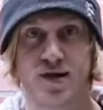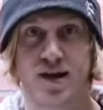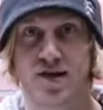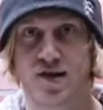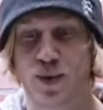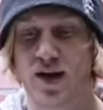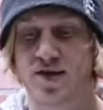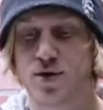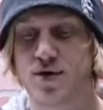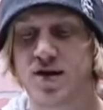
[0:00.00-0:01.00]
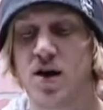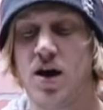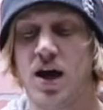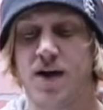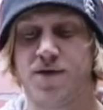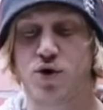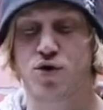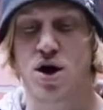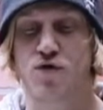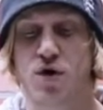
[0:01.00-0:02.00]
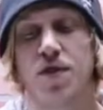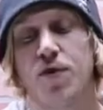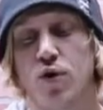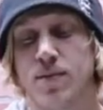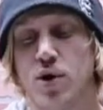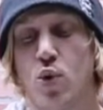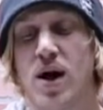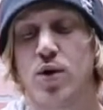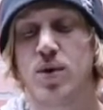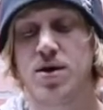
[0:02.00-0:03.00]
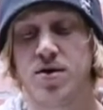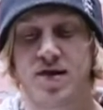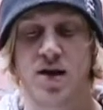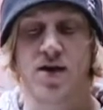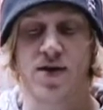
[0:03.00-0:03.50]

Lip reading: sets of spacers. If you're trying to run 30mm wide wheels,